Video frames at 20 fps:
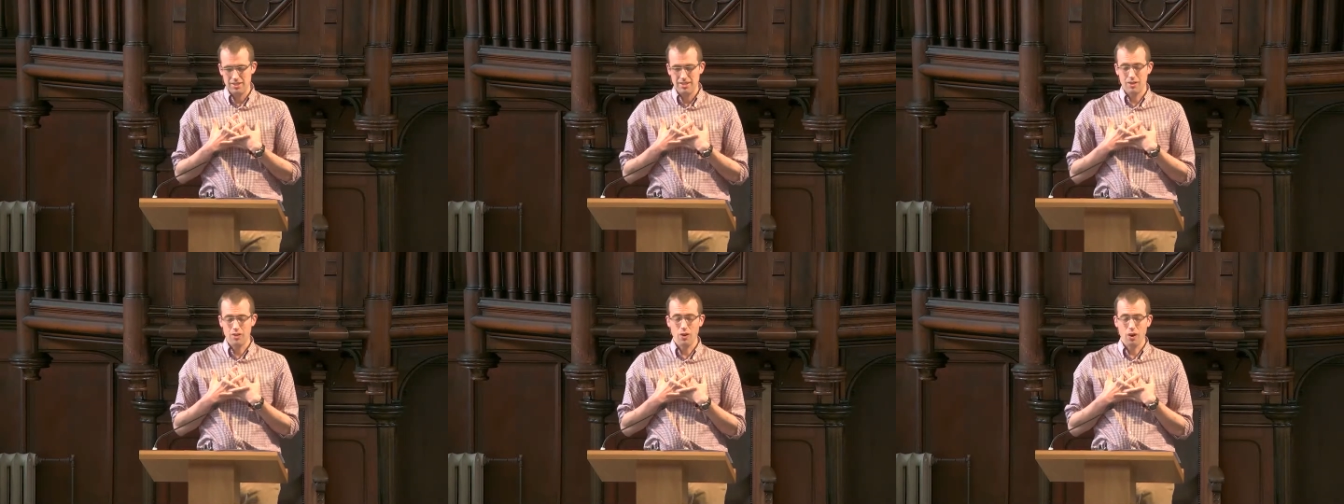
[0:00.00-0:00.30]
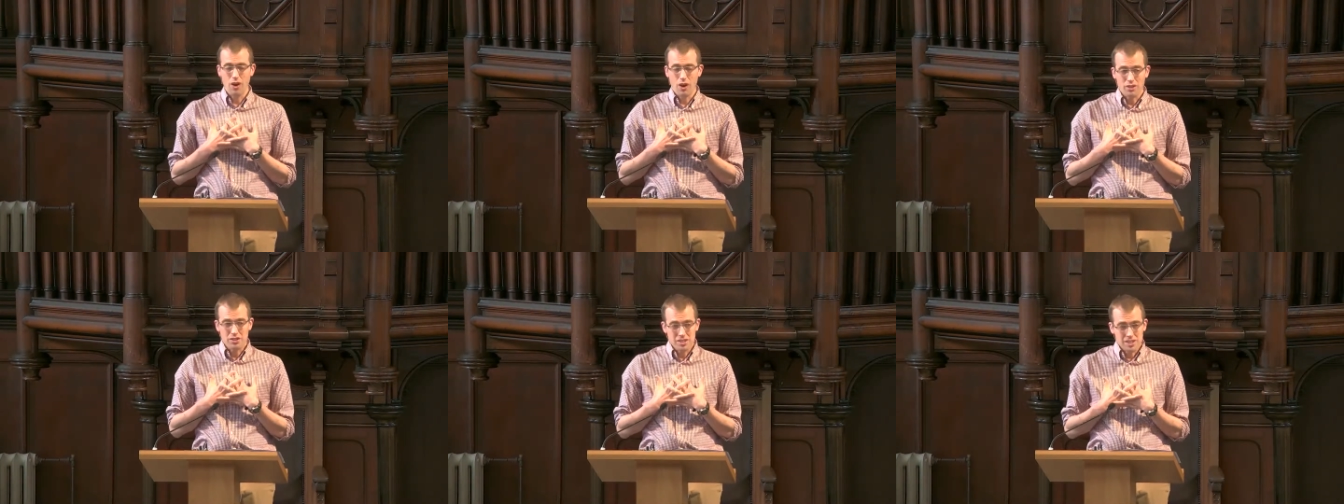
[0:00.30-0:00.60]

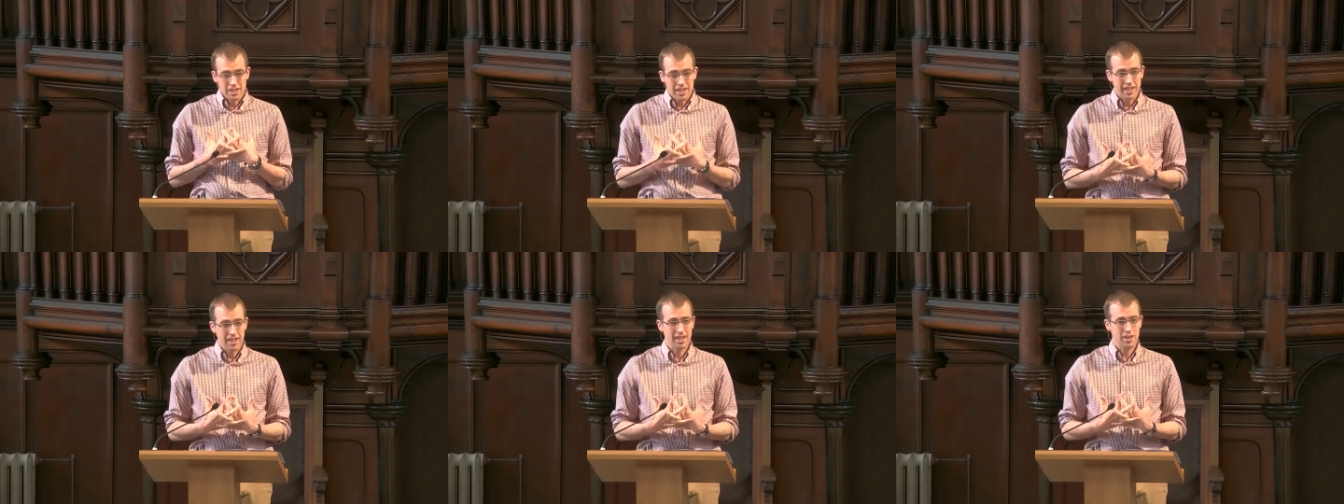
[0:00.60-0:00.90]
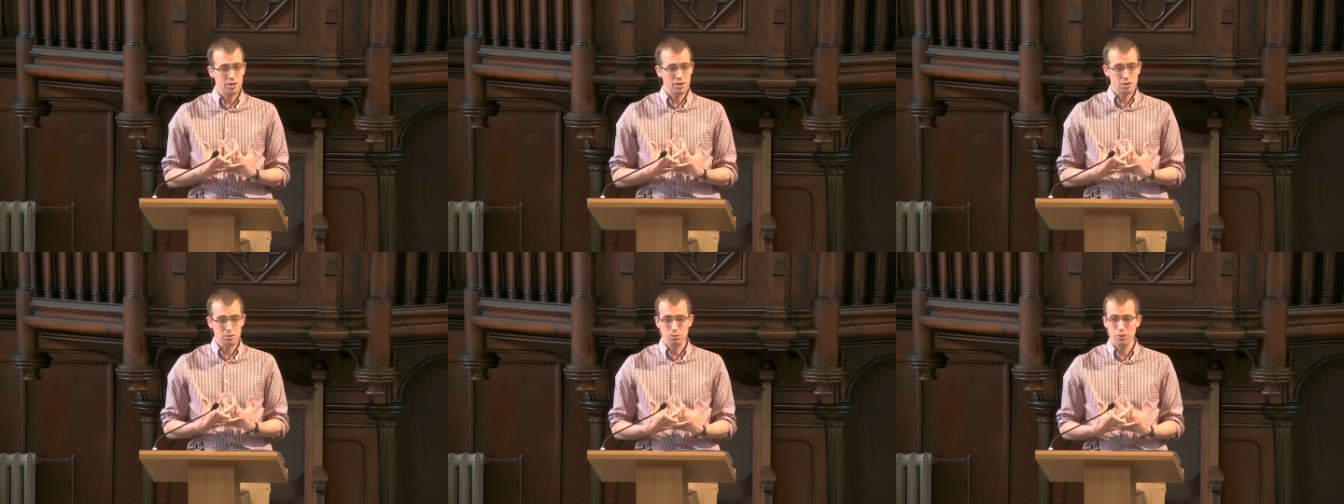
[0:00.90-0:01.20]
God's
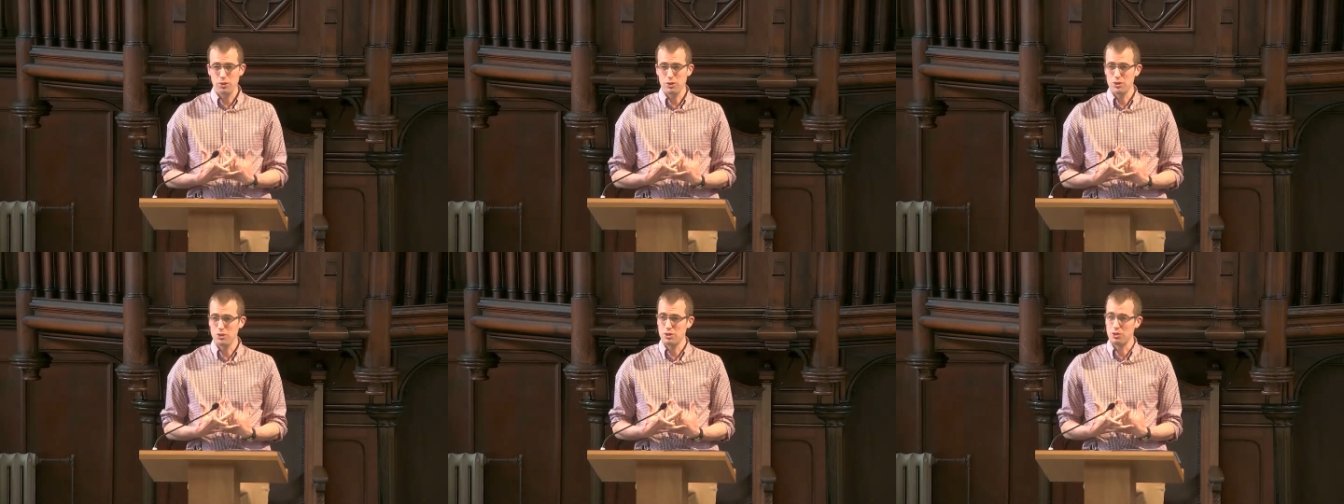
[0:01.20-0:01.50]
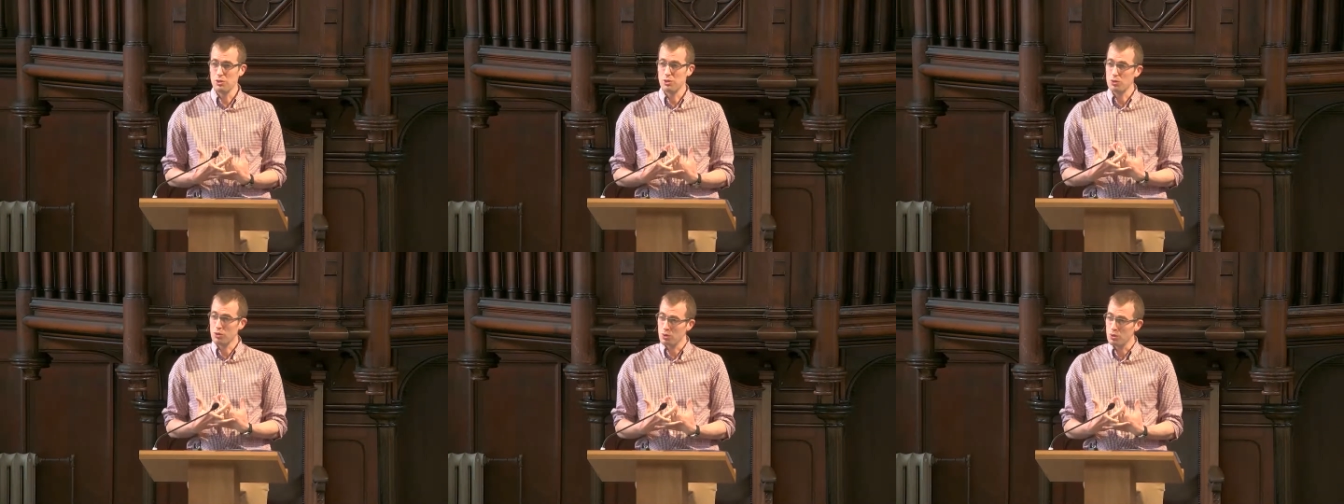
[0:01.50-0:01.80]
care towards
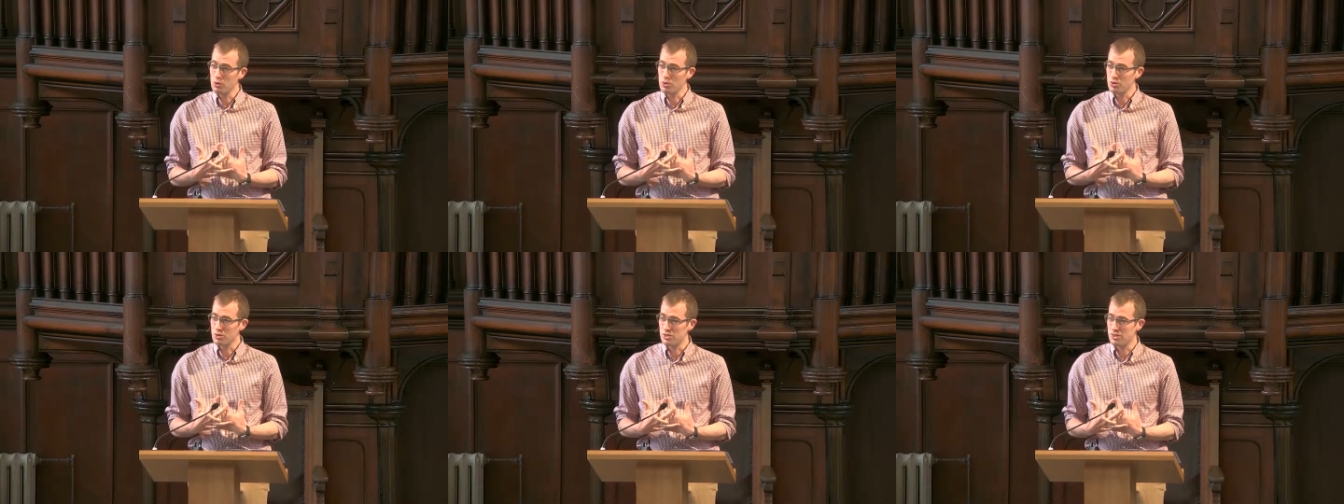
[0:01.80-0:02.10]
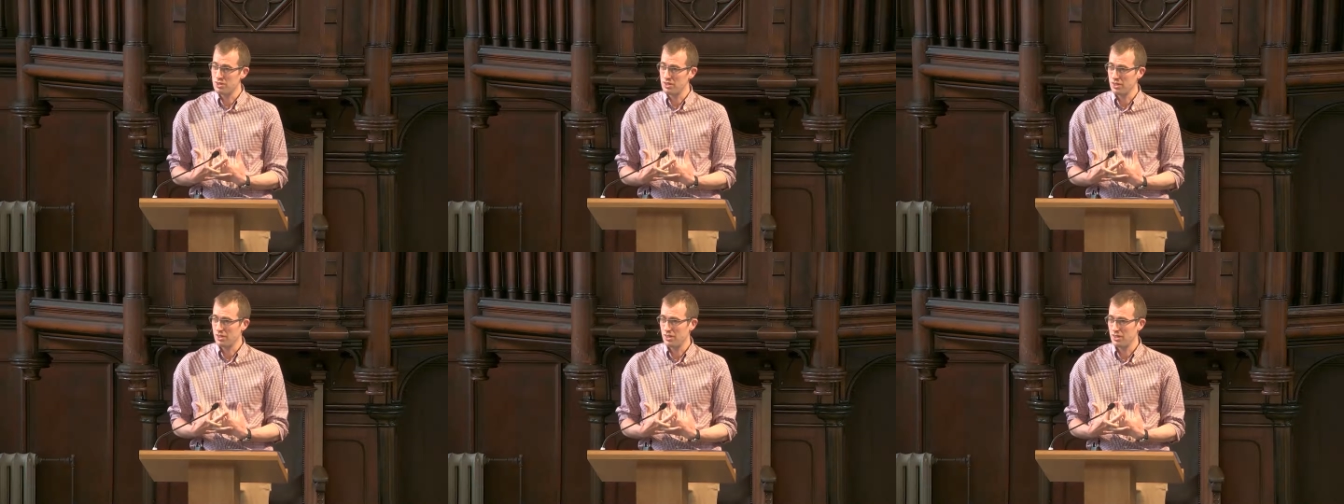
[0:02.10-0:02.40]
you
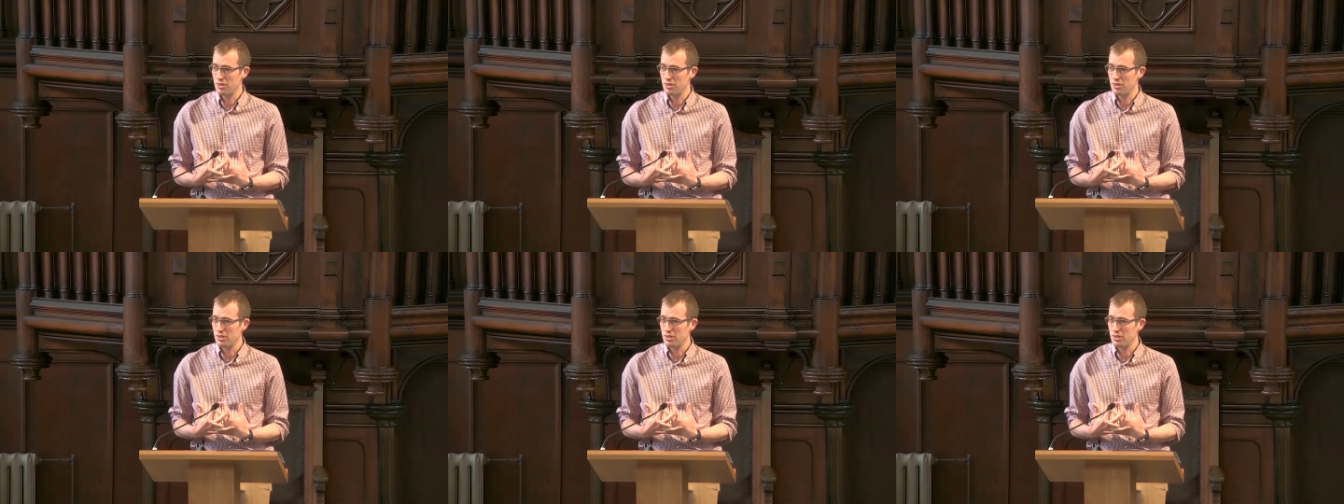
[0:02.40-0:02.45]
goes